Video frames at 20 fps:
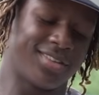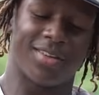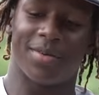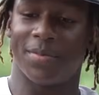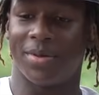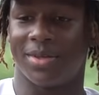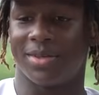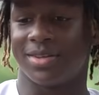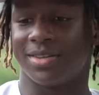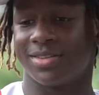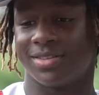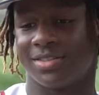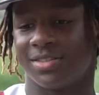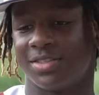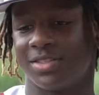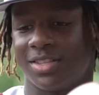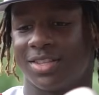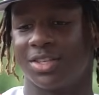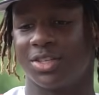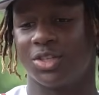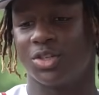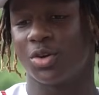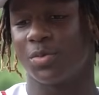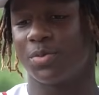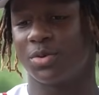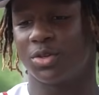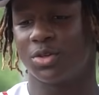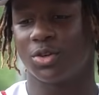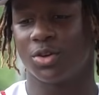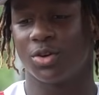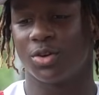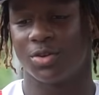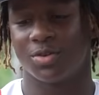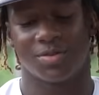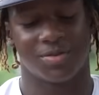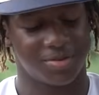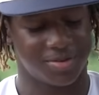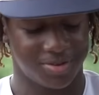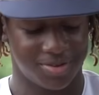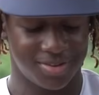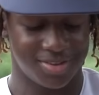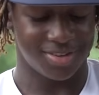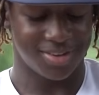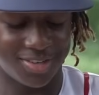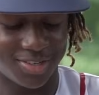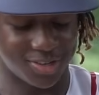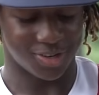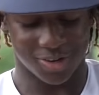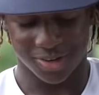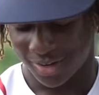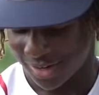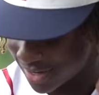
Man, drip is drip. So